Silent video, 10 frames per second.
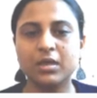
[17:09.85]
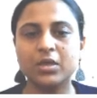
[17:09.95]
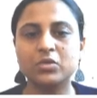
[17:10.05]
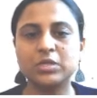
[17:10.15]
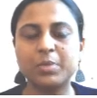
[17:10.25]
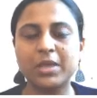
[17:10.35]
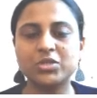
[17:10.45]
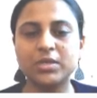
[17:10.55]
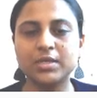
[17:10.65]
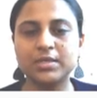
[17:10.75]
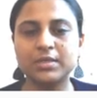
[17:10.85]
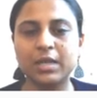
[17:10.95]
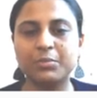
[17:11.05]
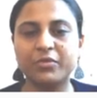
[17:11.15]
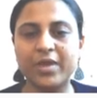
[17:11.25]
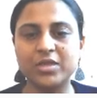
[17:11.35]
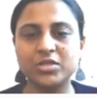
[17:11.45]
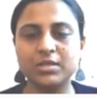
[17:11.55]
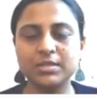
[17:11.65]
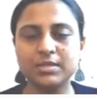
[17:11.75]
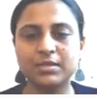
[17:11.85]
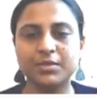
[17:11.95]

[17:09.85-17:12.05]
to specialists and professionals,